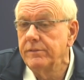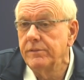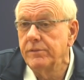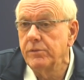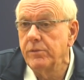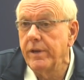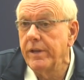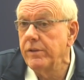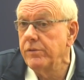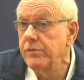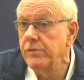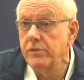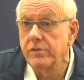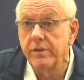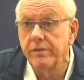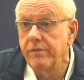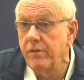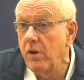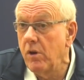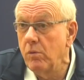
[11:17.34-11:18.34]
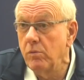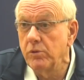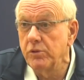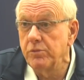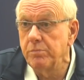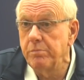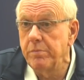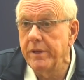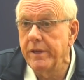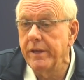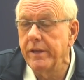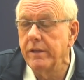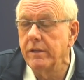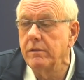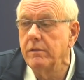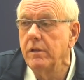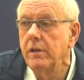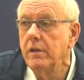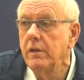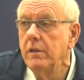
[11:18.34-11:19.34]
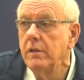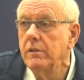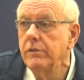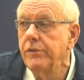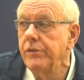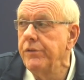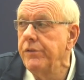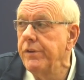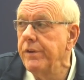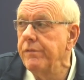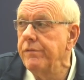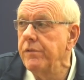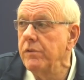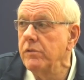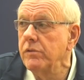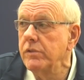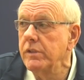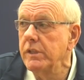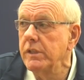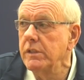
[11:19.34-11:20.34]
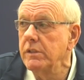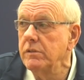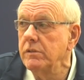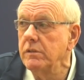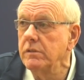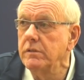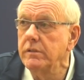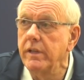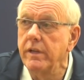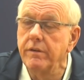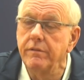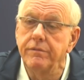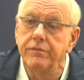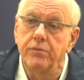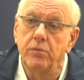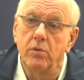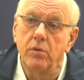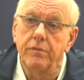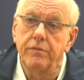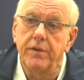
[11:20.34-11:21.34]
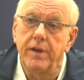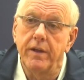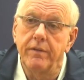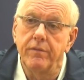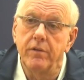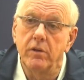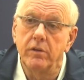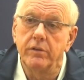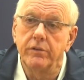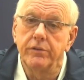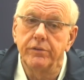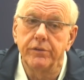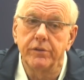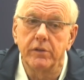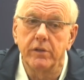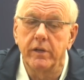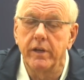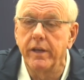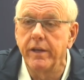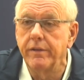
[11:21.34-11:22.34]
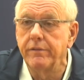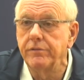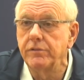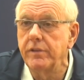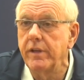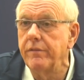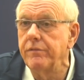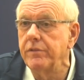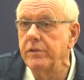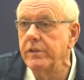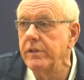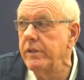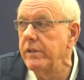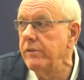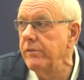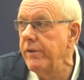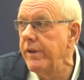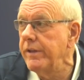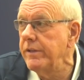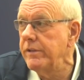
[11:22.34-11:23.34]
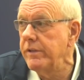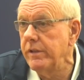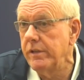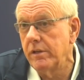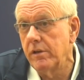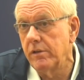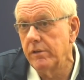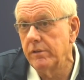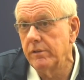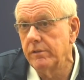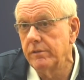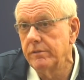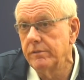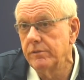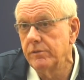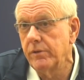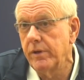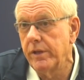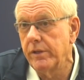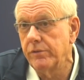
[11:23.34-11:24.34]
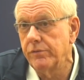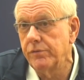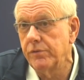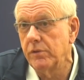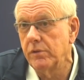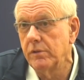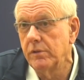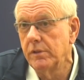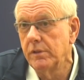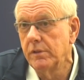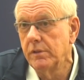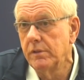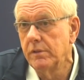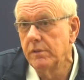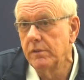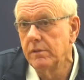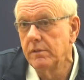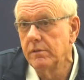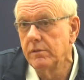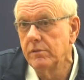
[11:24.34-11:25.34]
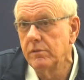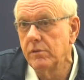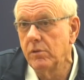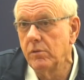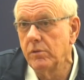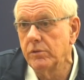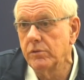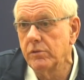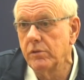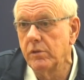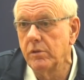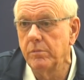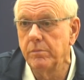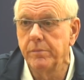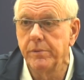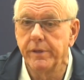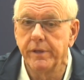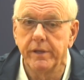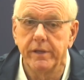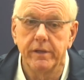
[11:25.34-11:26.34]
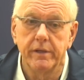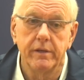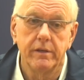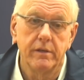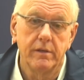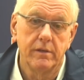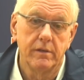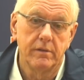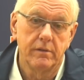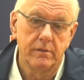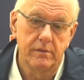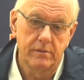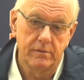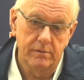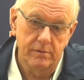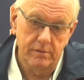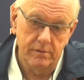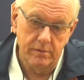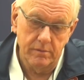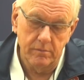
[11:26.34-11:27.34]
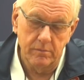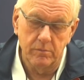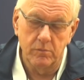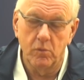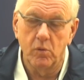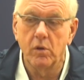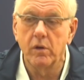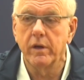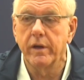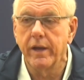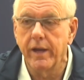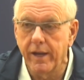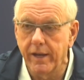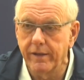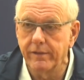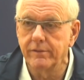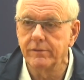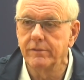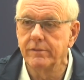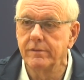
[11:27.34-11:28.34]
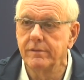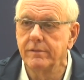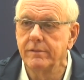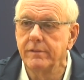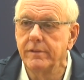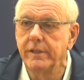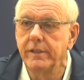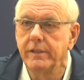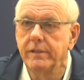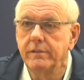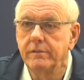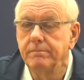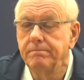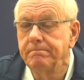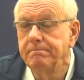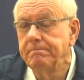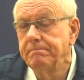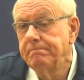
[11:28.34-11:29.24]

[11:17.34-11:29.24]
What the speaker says: transfers have always been. The difference is instead of 400 or 500, you're going to have 1,700 or 1,800 transfer. So it's going to be more guys. And